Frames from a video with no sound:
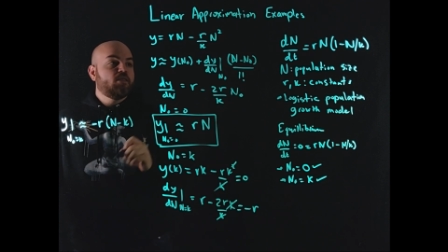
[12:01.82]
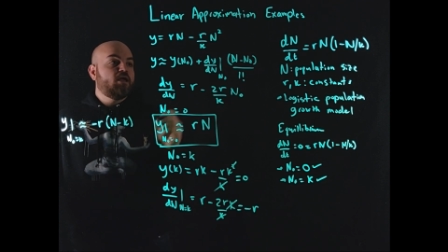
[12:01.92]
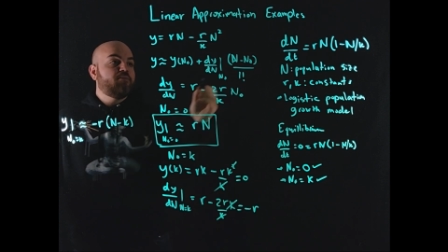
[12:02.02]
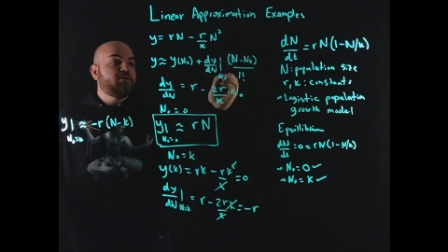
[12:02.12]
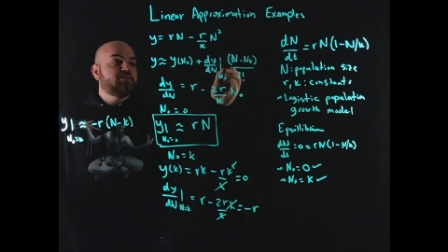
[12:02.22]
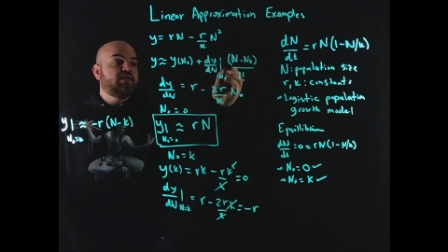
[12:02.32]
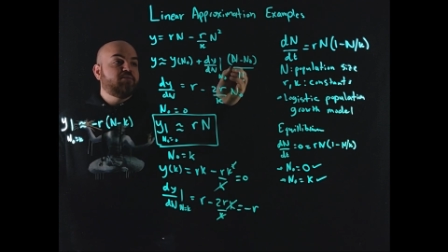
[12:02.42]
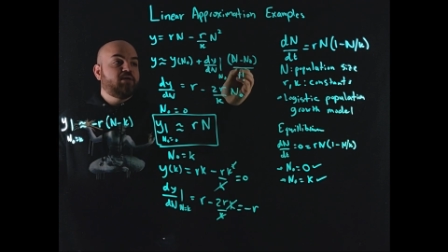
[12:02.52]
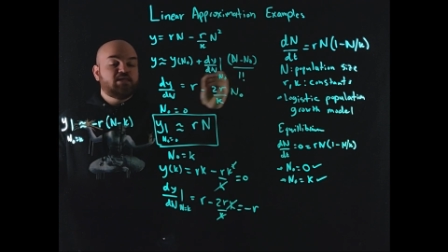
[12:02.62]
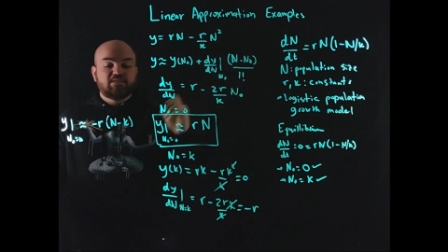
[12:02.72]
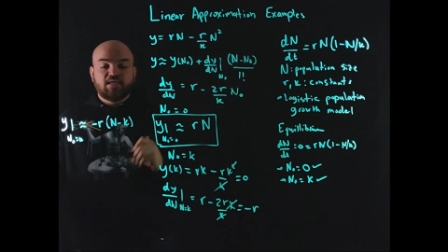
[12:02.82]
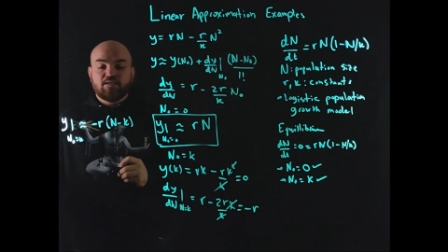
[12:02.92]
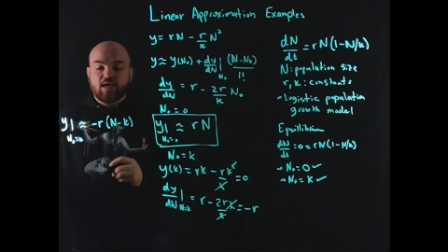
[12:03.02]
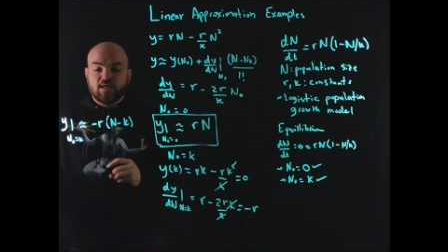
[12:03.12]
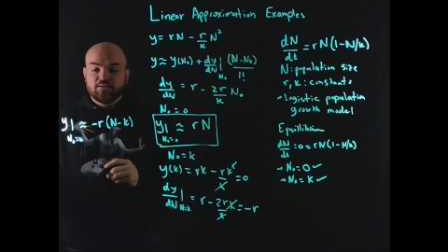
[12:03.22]
Right? Because n minus n
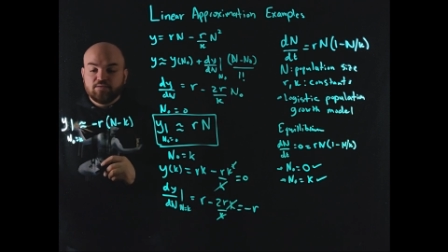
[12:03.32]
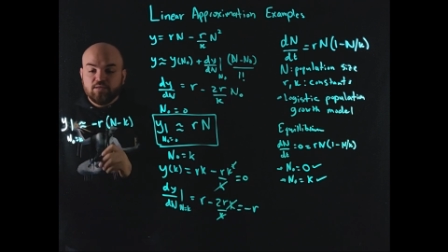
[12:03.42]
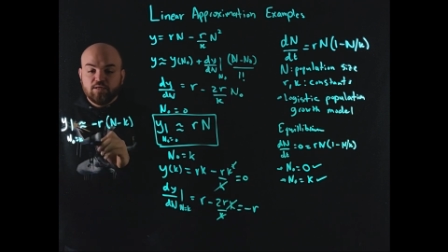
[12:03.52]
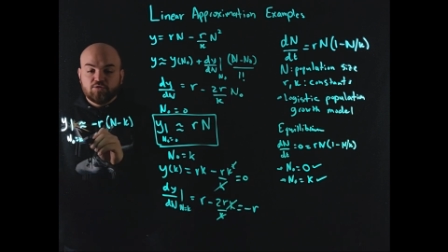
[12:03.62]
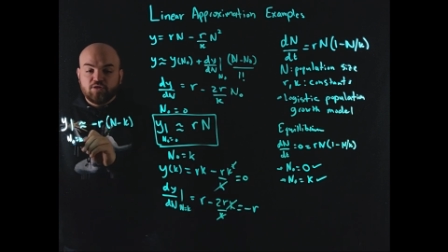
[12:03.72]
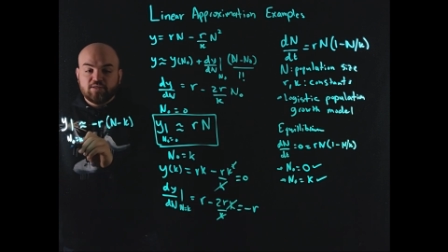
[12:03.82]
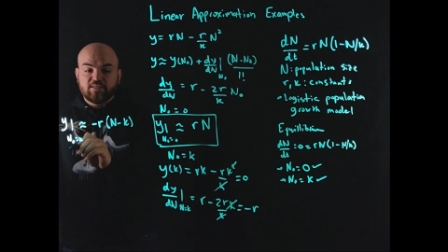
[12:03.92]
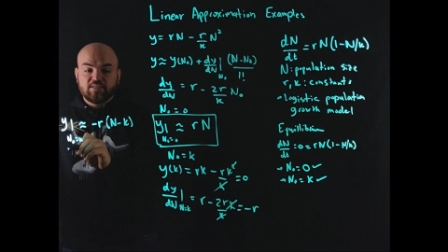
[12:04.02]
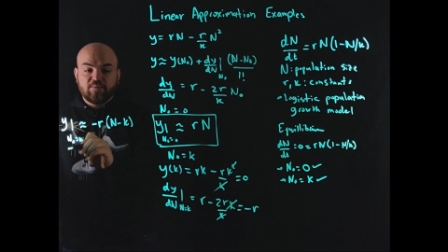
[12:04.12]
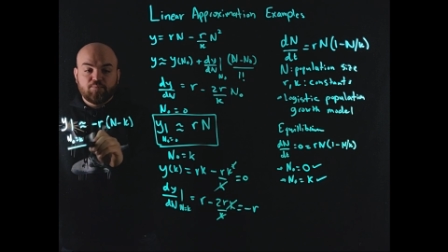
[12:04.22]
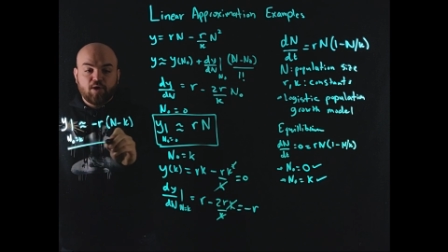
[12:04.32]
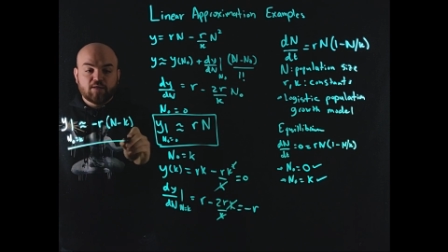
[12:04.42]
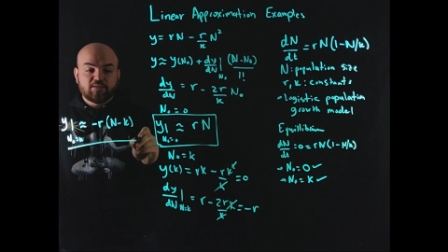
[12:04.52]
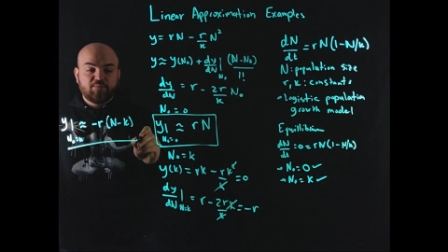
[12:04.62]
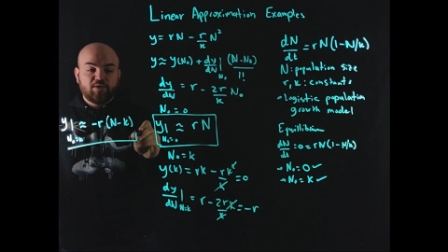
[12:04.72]
naught. So this is the
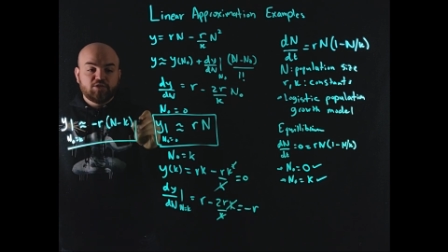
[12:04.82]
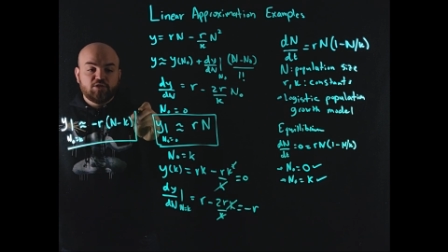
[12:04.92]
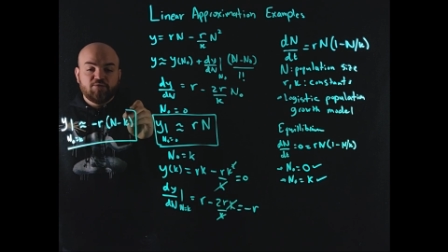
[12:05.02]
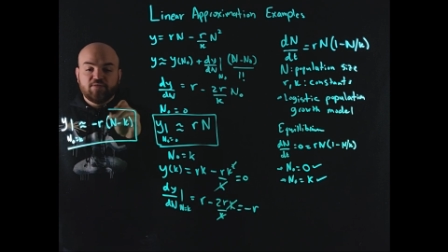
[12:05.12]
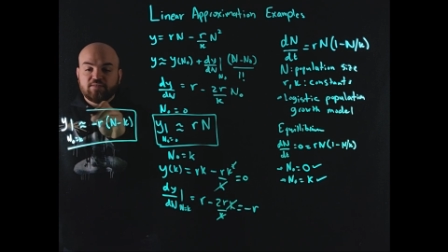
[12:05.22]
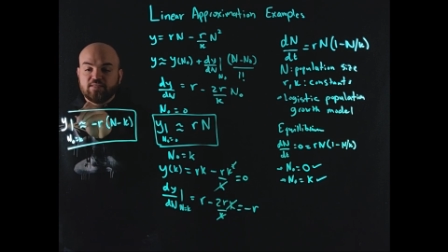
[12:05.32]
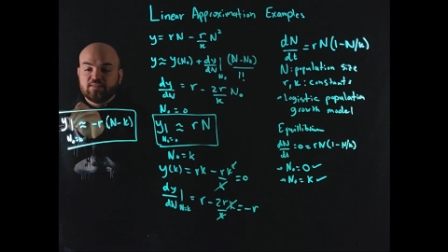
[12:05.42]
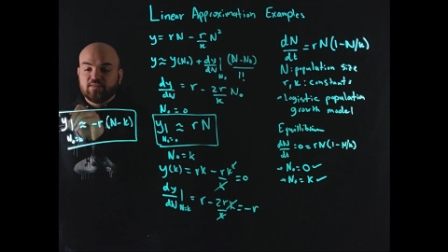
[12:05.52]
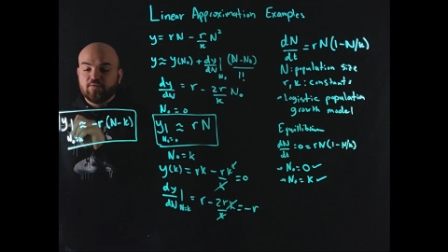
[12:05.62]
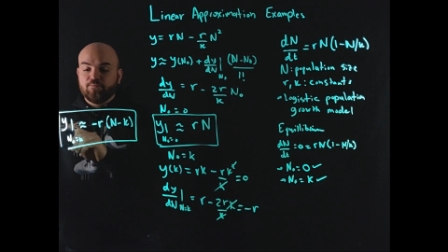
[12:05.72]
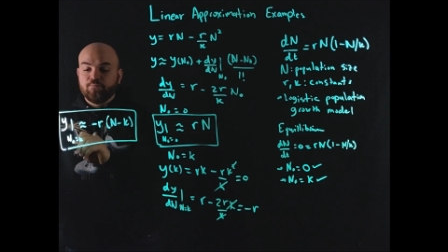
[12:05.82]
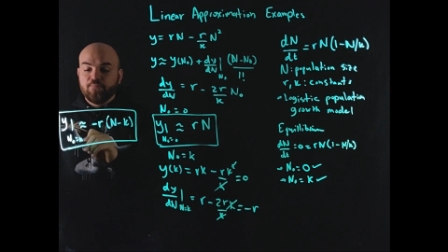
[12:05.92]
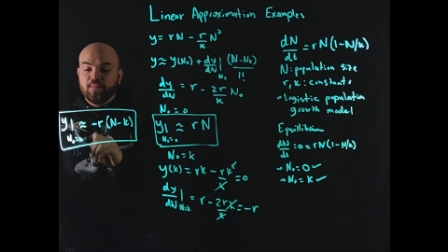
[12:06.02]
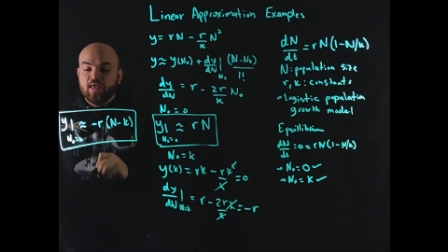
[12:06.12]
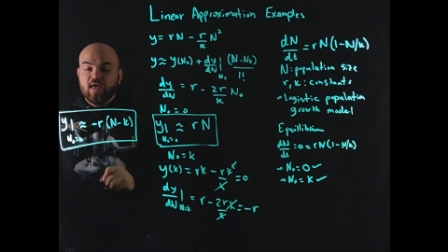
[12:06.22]
approximation of the system
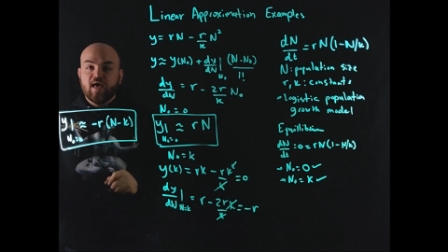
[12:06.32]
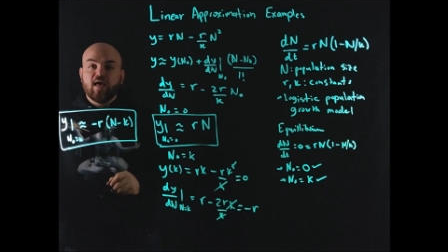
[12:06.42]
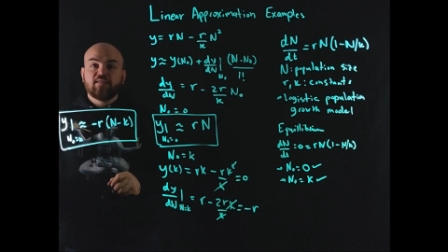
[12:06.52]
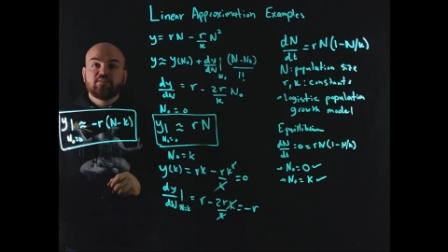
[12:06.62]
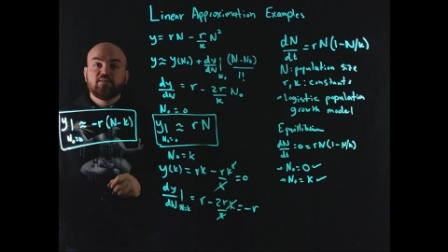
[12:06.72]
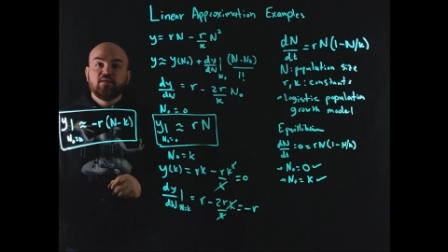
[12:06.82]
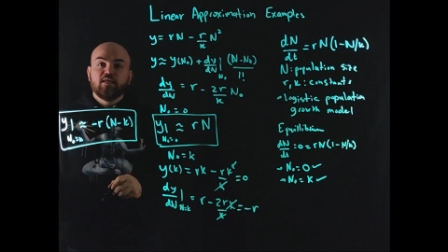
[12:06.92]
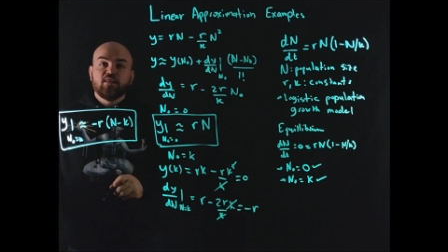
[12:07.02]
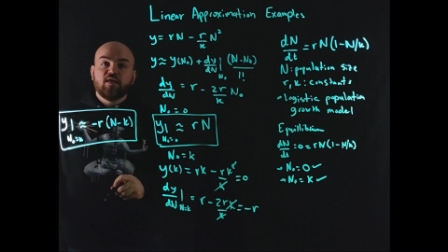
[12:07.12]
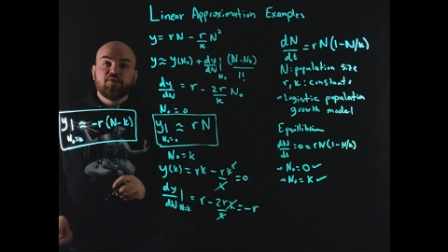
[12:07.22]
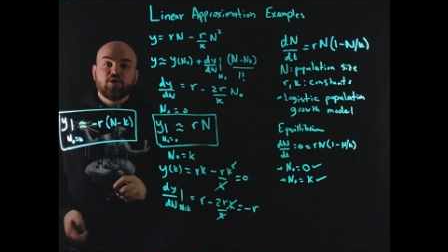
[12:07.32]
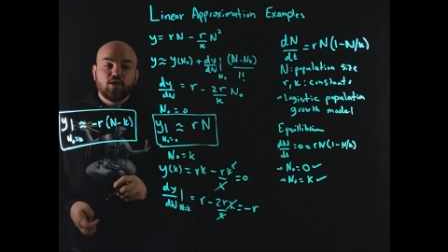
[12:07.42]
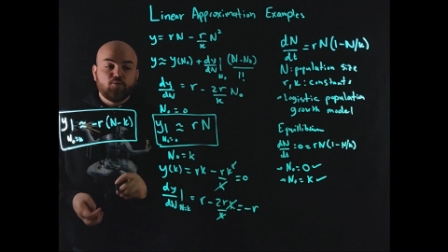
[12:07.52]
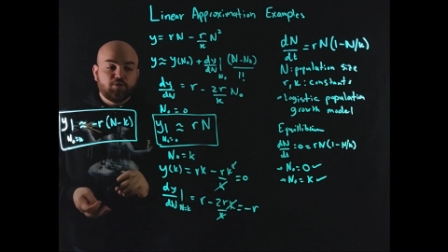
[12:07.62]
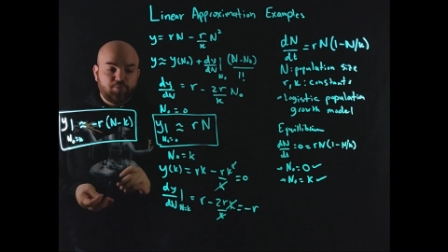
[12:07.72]
at the other
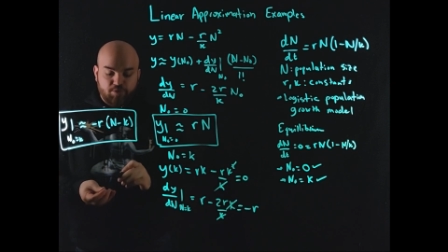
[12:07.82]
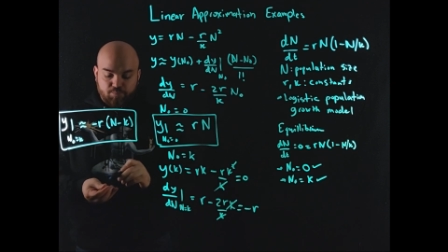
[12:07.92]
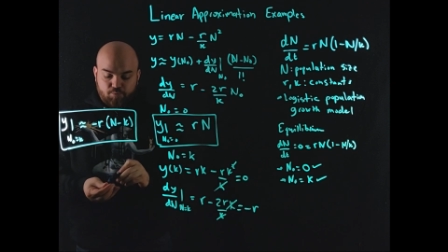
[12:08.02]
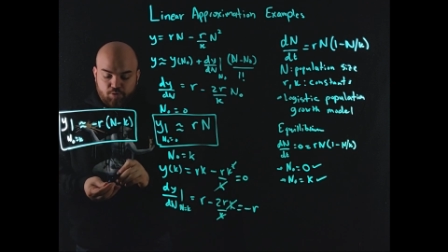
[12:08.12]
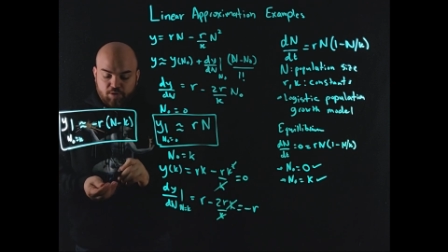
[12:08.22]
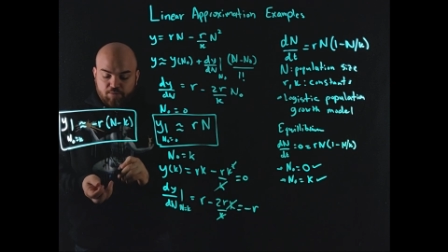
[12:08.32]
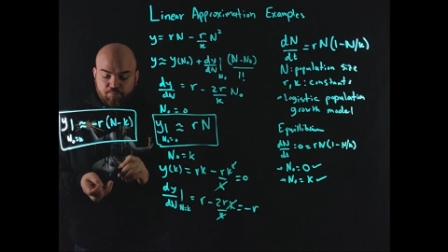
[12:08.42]
equilibrium point.